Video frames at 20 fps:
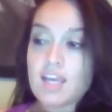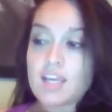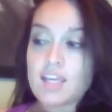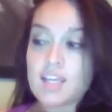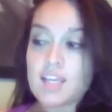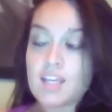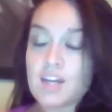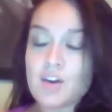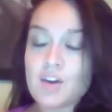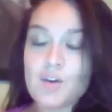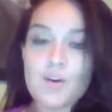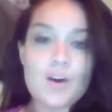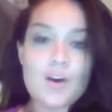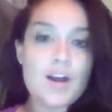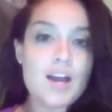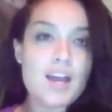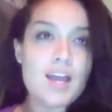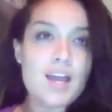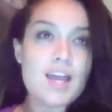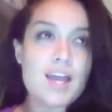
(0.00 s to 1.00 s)
you know,
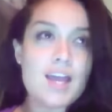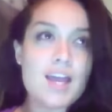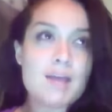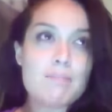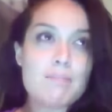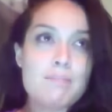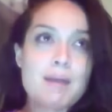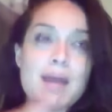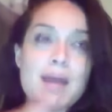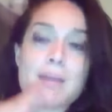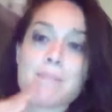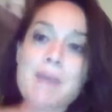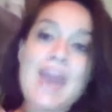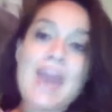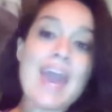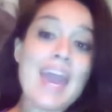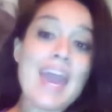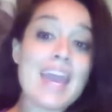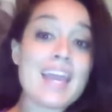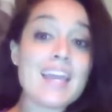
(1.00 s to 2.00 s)
my
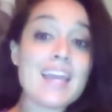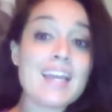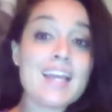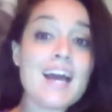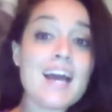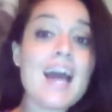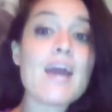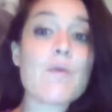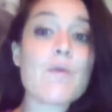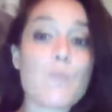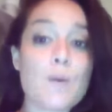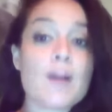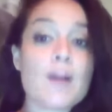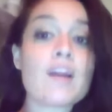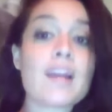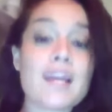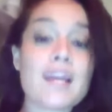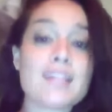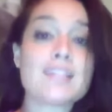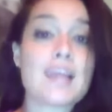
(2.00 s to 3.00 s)
pain, I wear
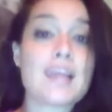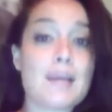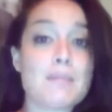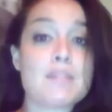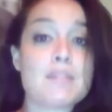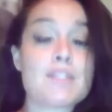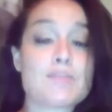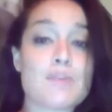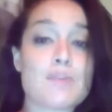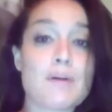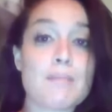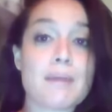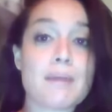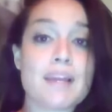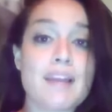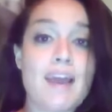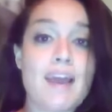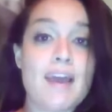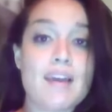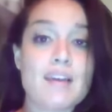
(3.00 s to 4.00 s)
like diamonds around my
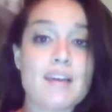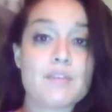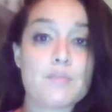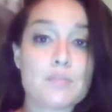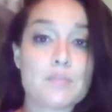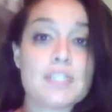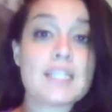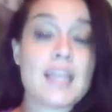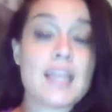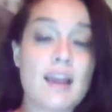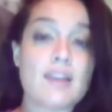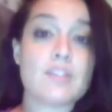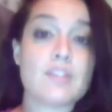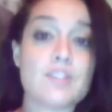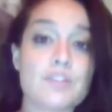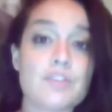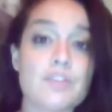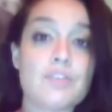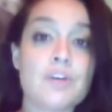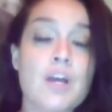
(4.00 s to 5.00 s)
neck. Really, I
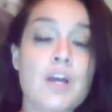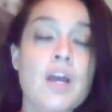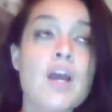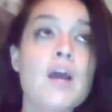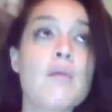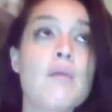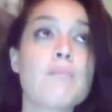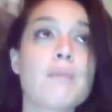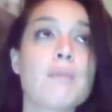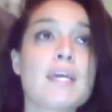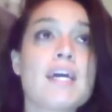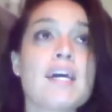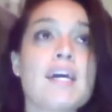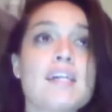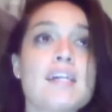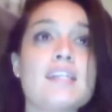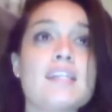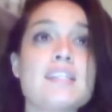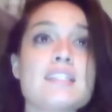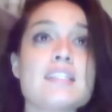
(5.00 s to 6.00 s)
do.
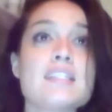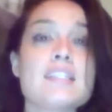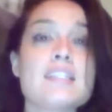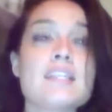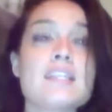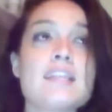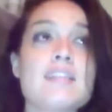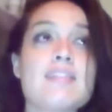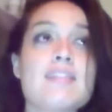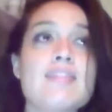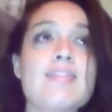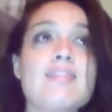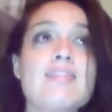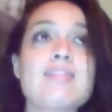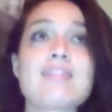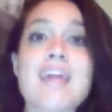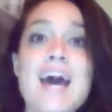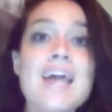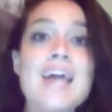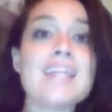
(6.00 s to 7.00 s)
Because
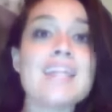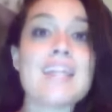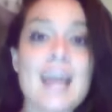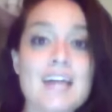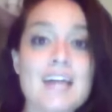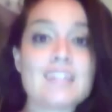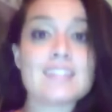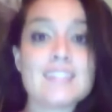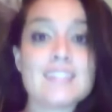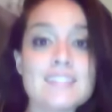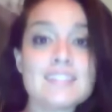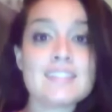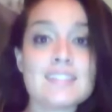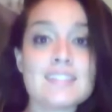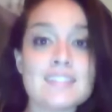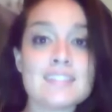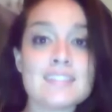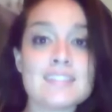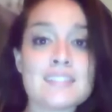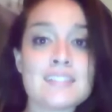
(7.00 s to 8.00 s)
that
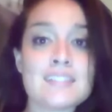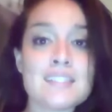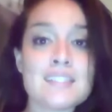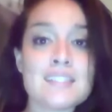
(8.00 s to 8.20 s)
necklace,